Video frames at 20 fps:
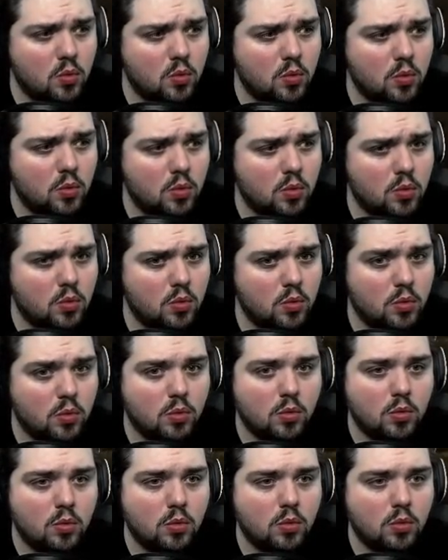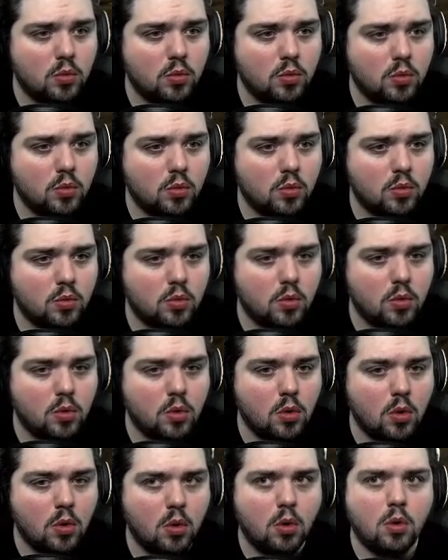finally head to the storeroom for a
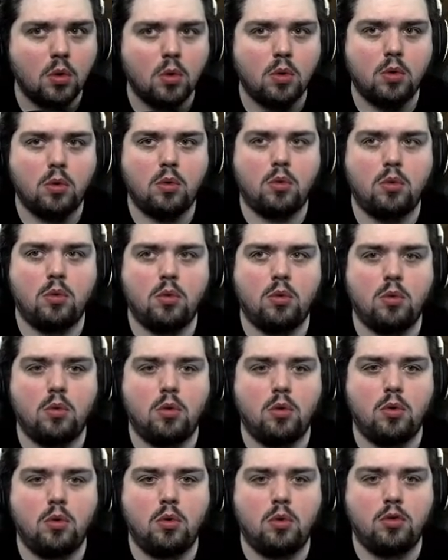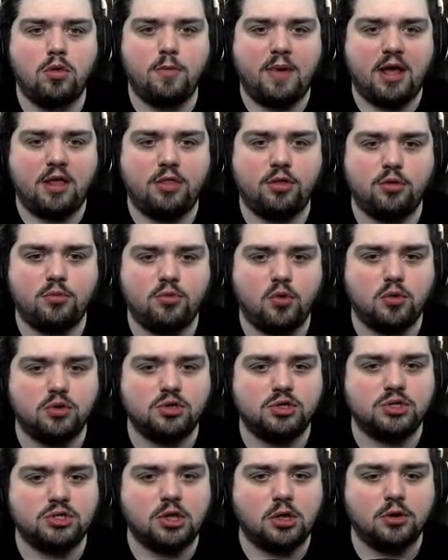smoke. Oh, the bathroom door
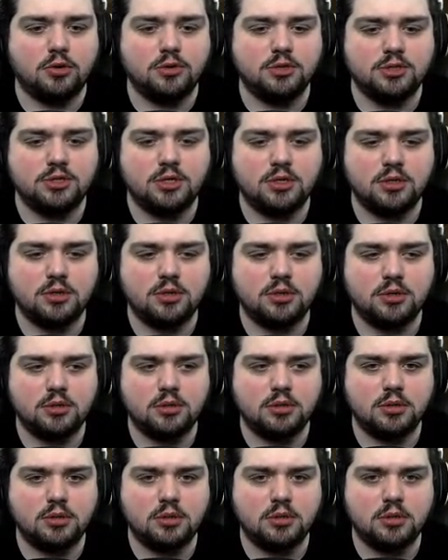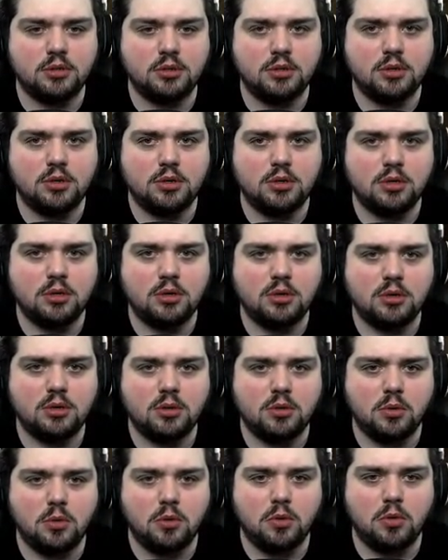just closed.
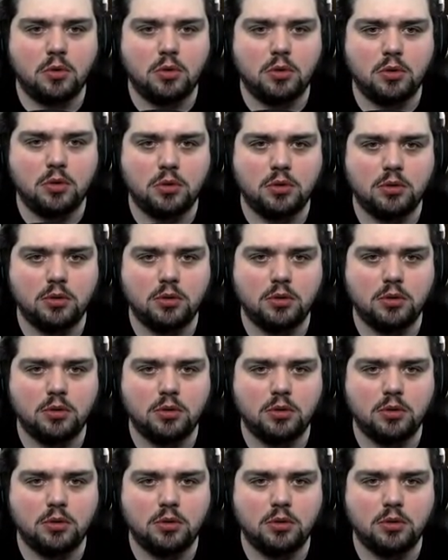Oh.